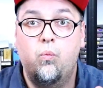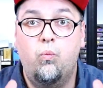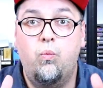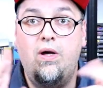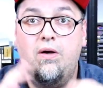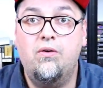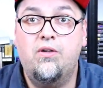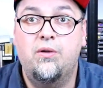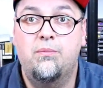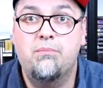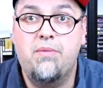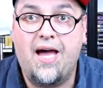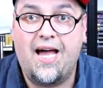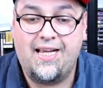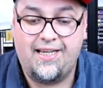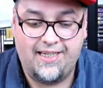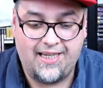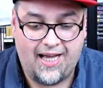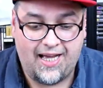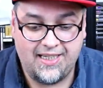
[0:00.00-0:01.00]
Welcome
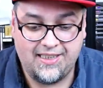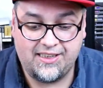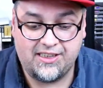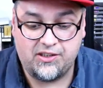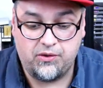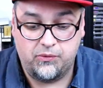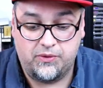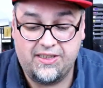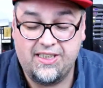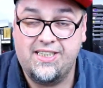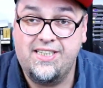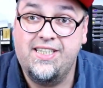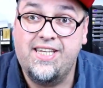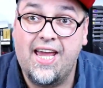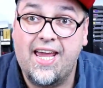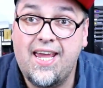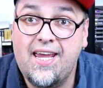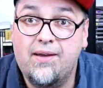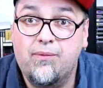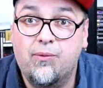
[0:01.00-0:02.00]
back guys. So
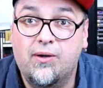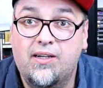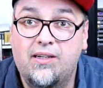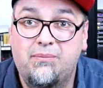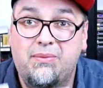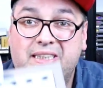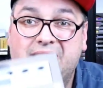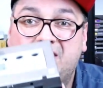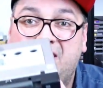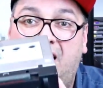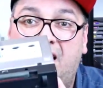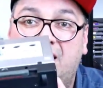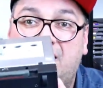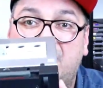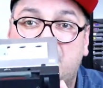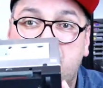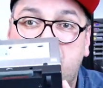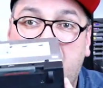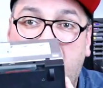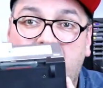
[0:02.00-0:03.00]
today we're gonna be
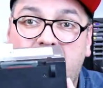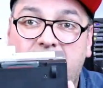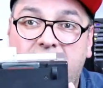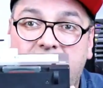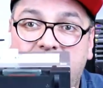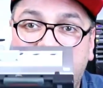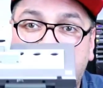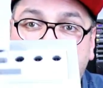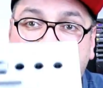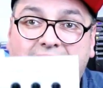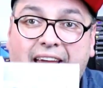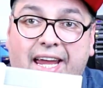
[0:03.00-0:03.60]
talking about the